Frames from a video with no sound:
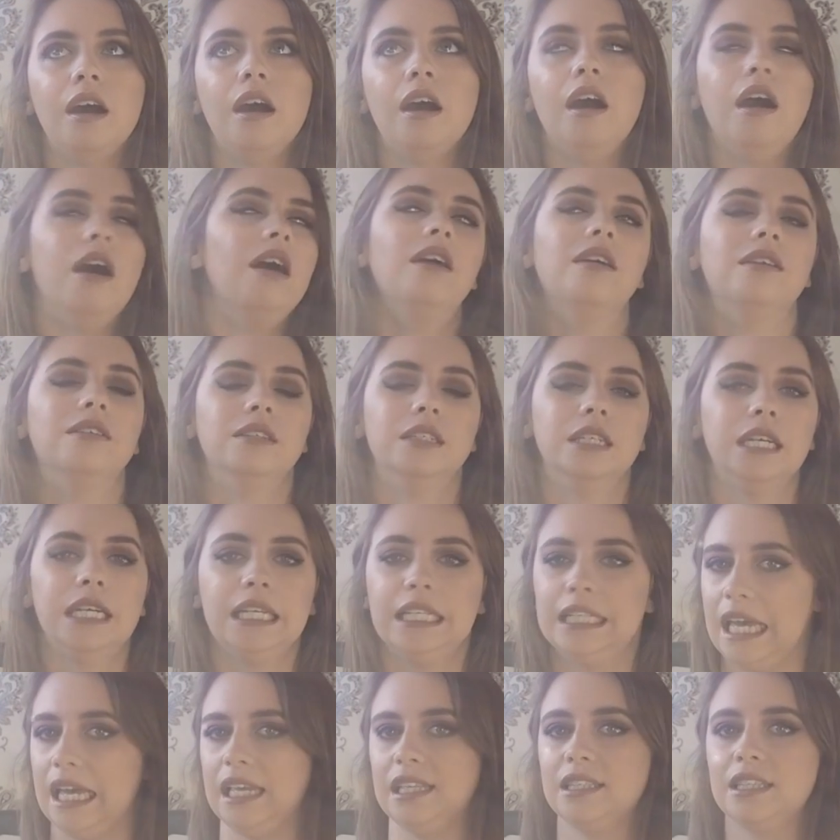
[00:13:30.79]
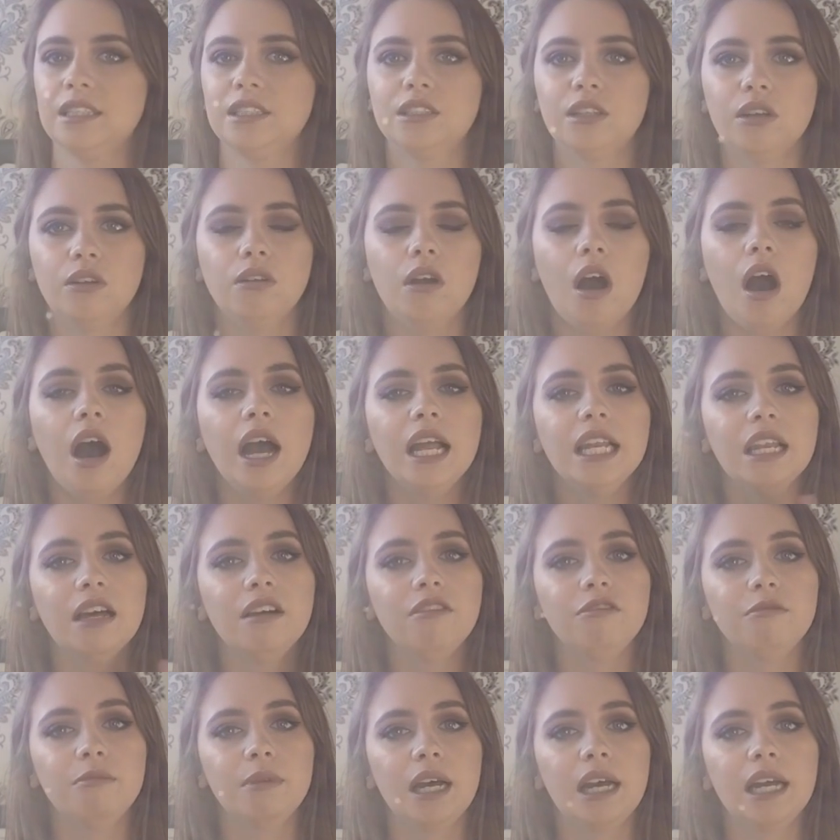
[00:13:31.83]
Oh yes, so I
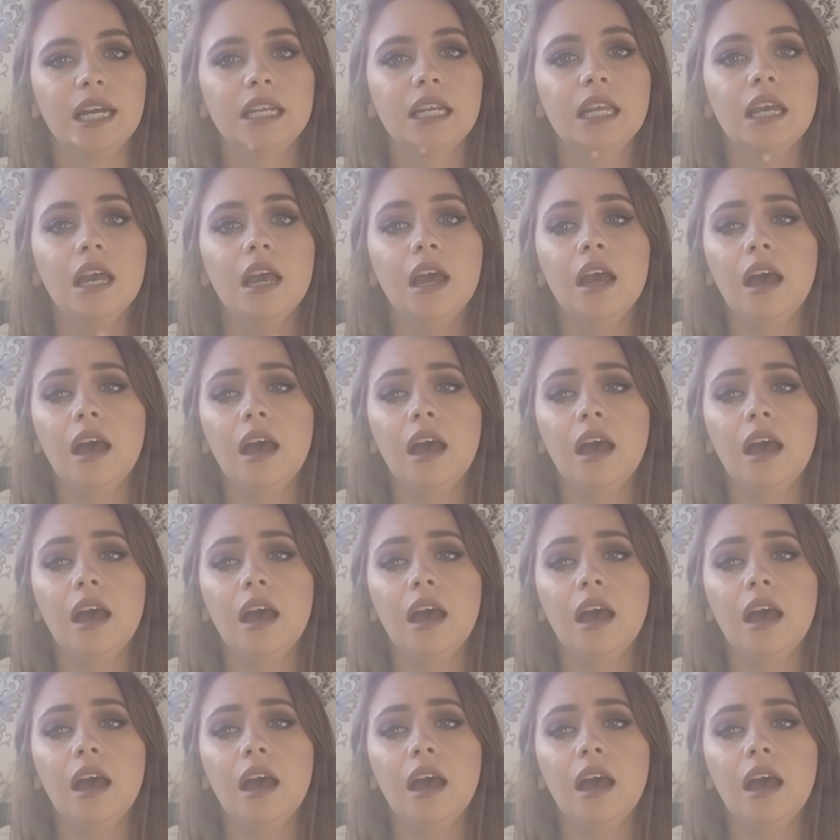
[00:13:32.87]
love mine.